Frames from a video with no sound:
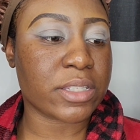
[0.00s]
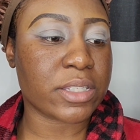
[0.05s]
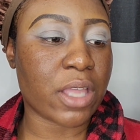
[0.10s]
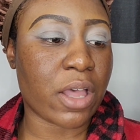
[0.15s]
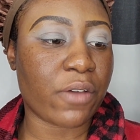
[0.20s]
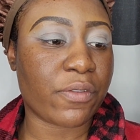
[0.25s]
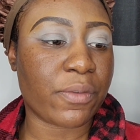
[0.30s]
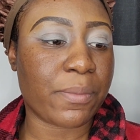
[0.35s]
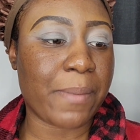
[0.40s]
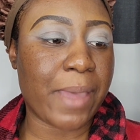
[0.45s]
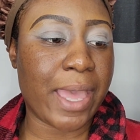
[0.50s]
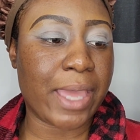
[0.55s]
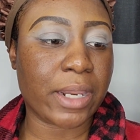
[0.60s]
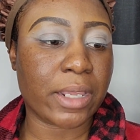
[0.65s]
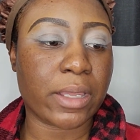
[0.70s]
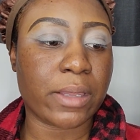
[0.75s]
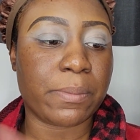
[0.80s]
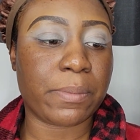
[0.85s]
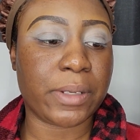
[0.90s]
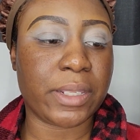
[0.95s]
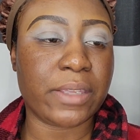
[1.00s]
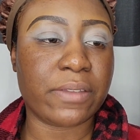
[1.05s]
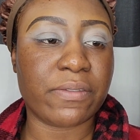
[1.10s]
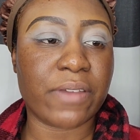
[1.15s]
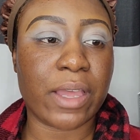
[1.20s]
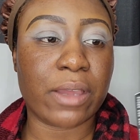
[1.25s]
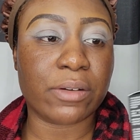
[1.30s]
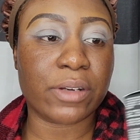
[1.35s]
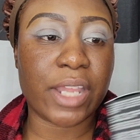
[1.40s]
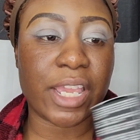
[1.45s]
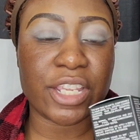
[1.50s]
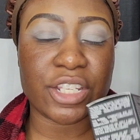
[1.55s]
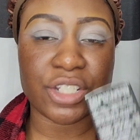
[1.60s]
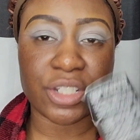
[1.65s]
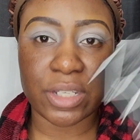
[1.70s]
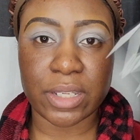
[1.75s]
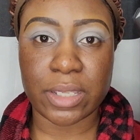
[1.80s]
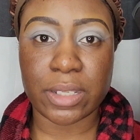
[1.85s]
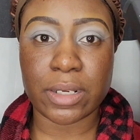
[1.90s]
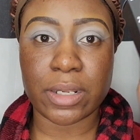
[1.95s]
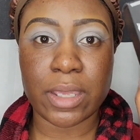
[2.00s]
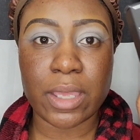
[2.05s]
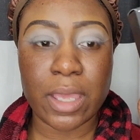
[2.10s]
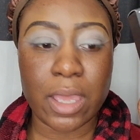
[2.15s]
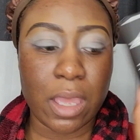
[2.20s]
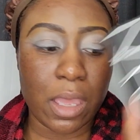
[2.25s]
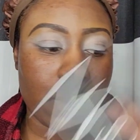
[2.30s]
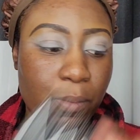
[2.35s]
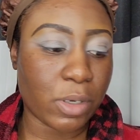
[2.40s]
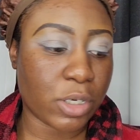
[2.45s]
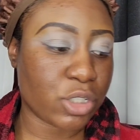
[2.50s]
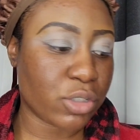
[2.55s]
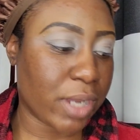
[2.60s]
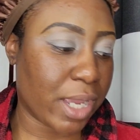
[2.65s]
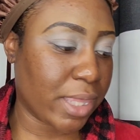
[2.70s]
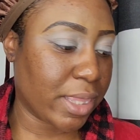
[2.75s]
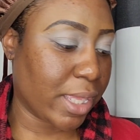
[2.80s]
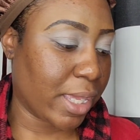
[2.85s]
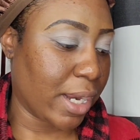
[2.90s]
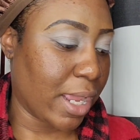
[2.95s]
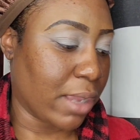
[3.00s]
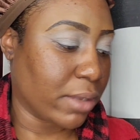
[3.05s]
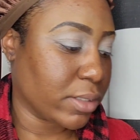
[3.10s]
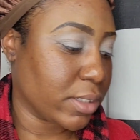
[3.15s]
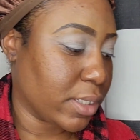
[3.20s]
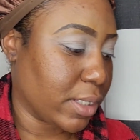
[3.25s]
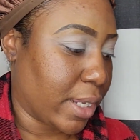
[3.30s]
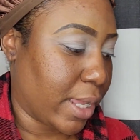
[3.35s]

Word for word: Soft Matte Complete Foundation. I'm going to try that out